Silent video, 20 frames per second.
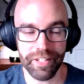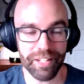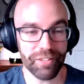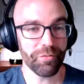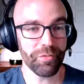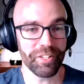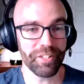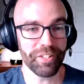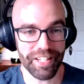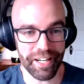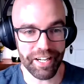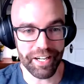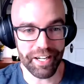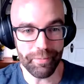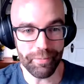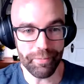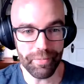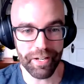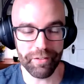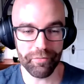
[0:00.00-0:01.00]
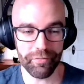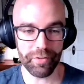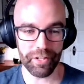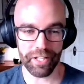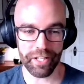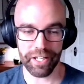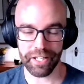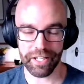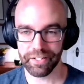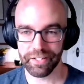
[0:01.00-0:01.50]
for the time. I feel
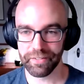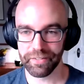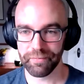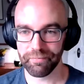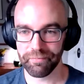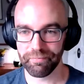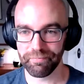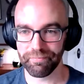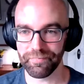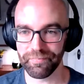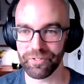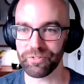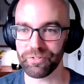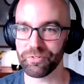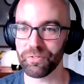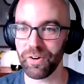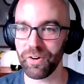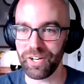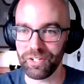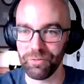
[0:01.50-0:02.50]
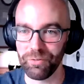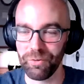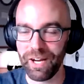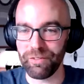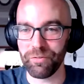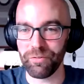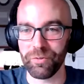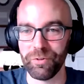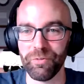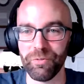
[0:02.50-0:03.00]
like this is great. You
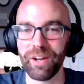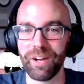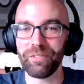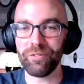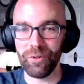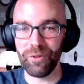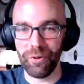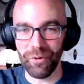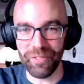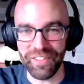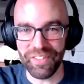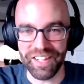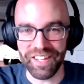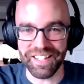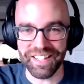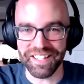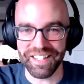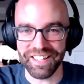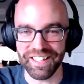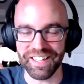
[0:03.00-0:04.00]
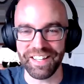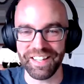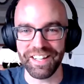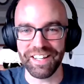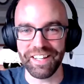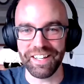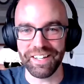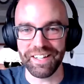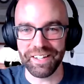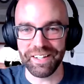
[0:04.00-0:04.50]
ran through the whole thing.
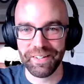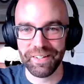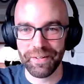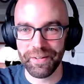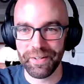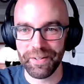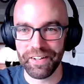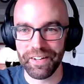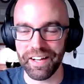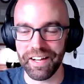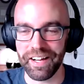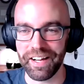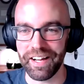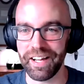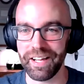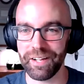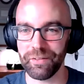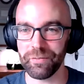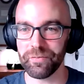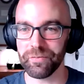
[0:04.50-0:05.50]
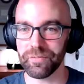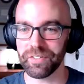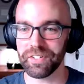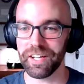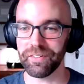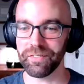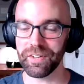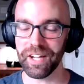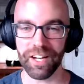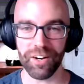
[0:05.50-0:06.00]
I've
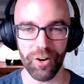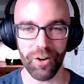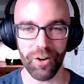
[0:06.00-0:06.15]
got